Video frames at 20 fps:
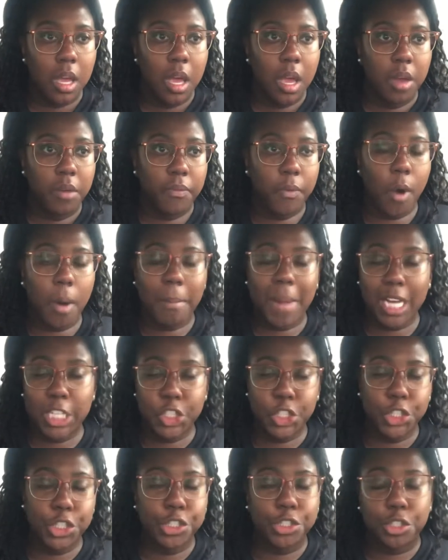for my
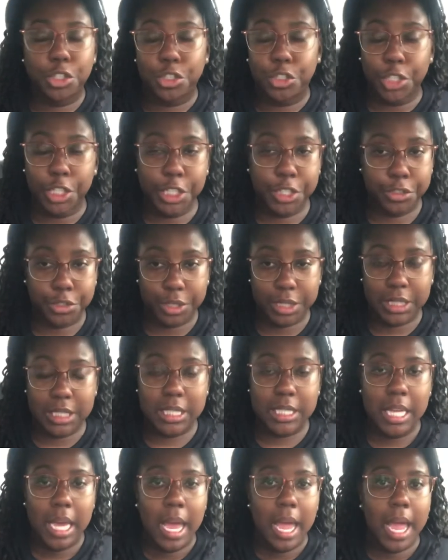children
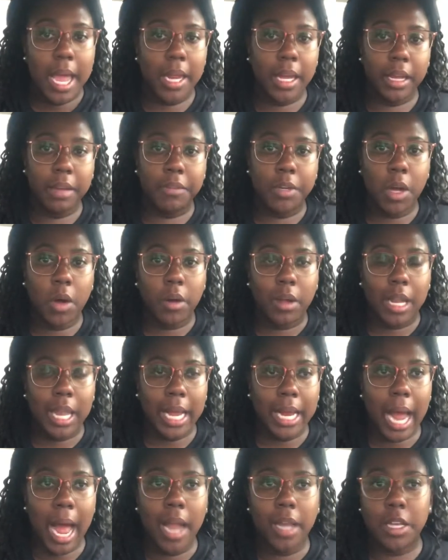children's and even though
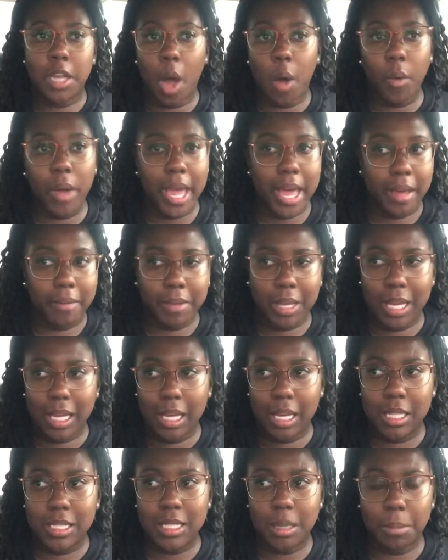like i don't have
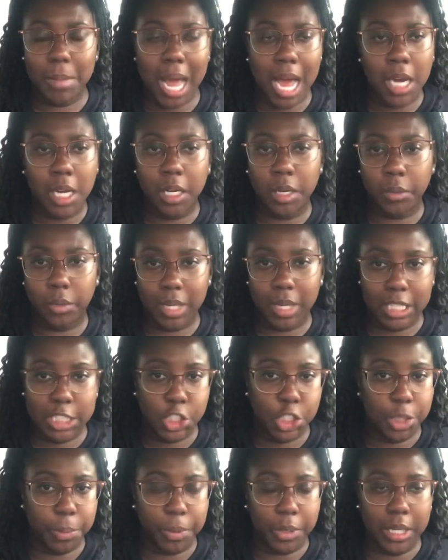kids i'm not in a
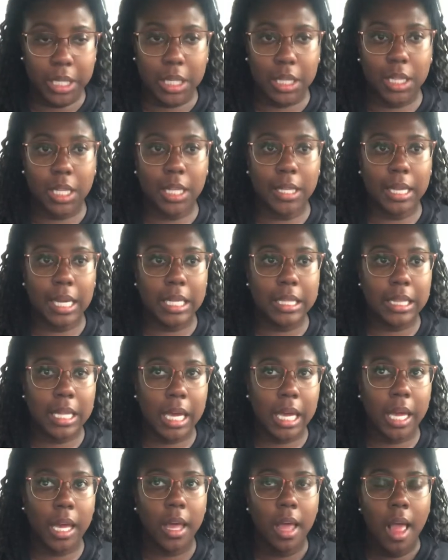relationship or anything like
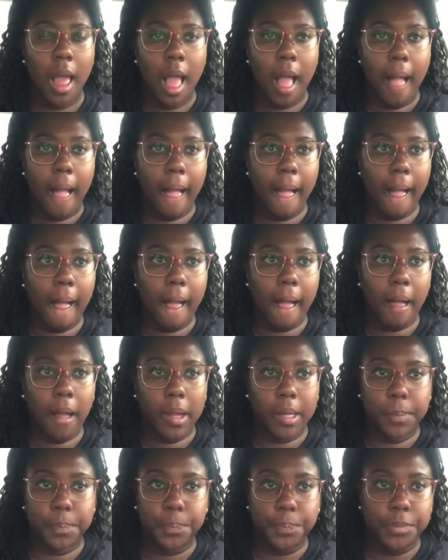that
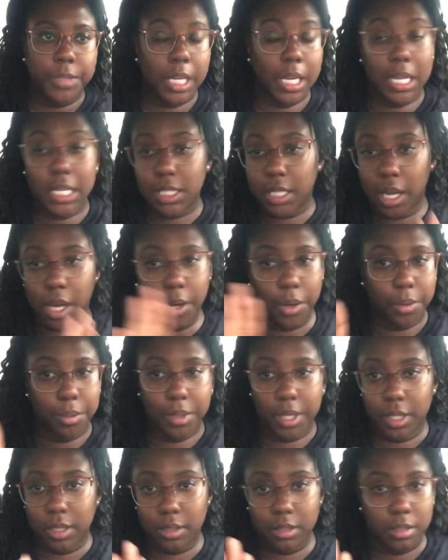um and that's a whole
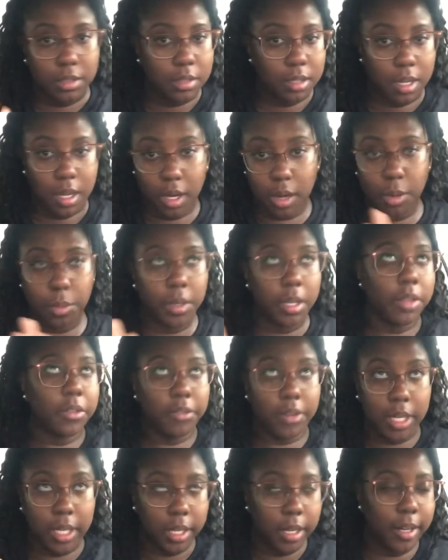nother whole nother
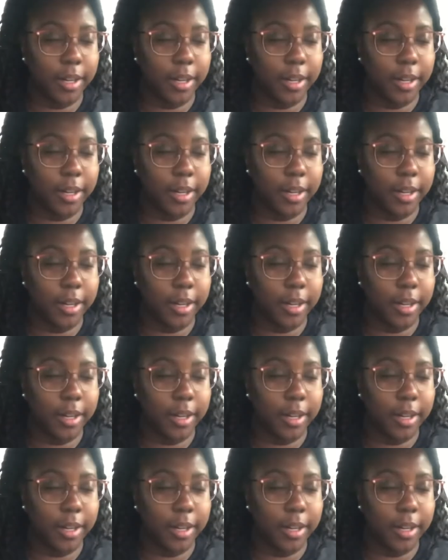video